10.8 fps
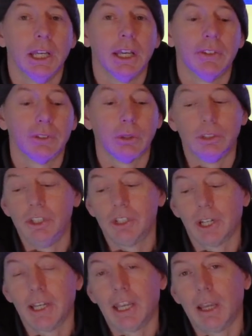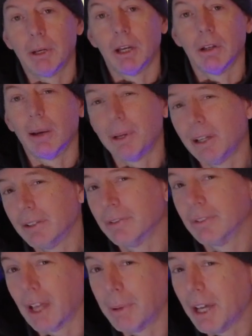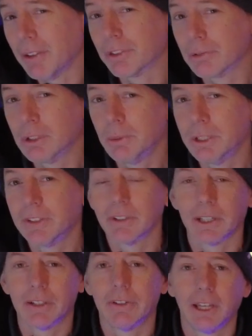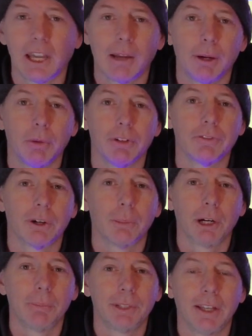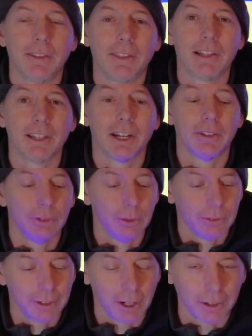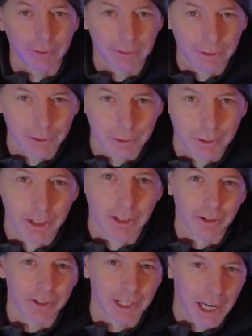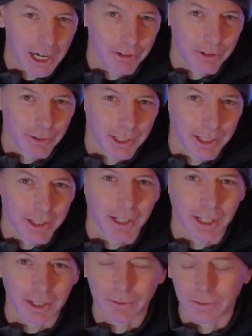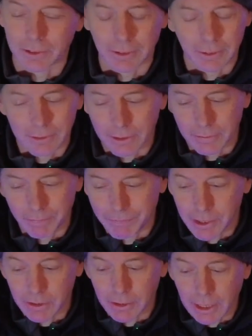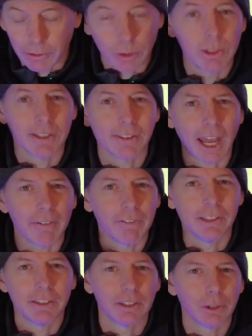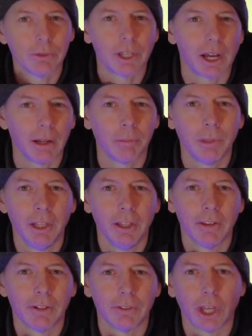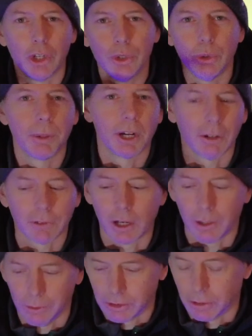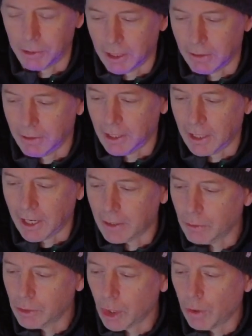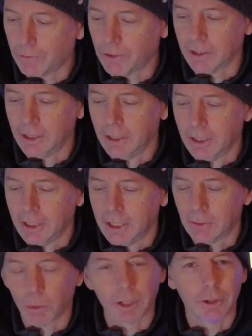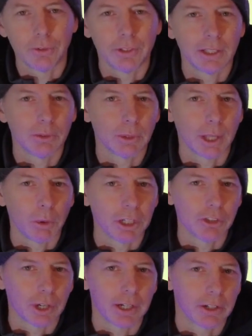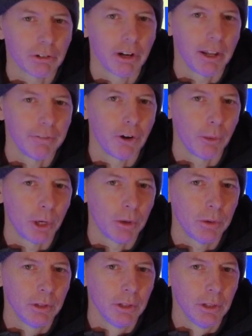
And so DJI came out about about three weeks later, they came out with a firmware update that let us use the goggles 2 on the Air unit and the Caddx Vistas. Just, just they do this every single time there's a new pair of goggles coming out. And I don't know if it, it's one of those things where they want to try to create FOMO.